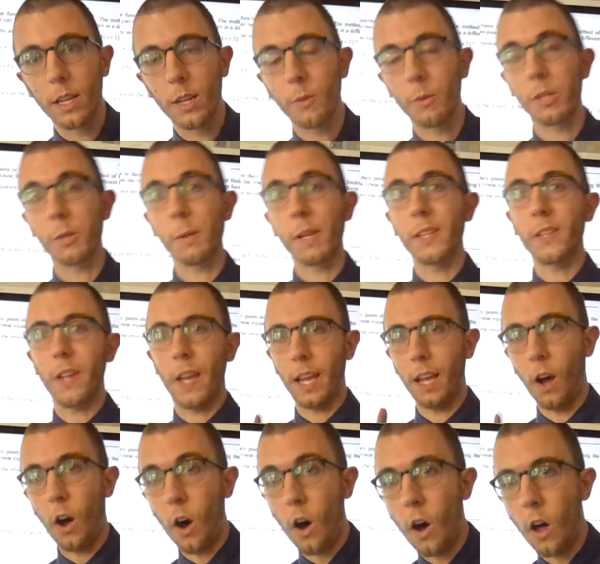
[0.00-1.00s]
which means they
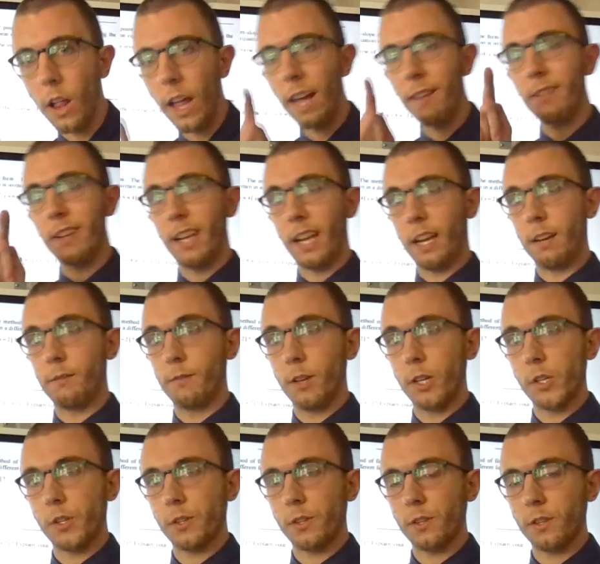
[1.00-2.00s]
all have an
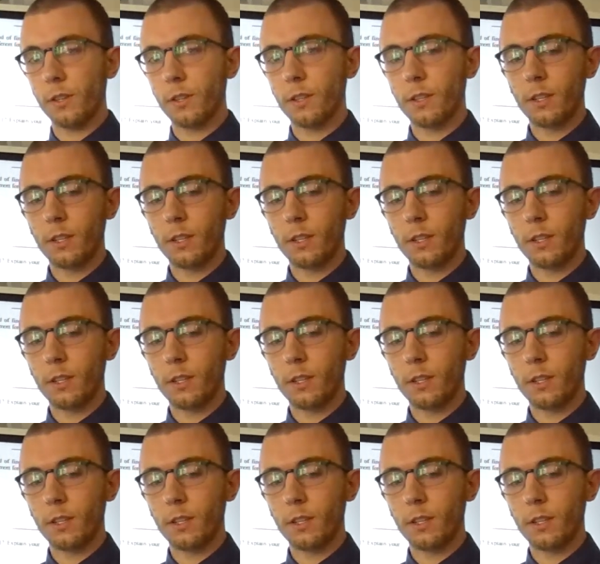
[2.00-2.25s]
inverse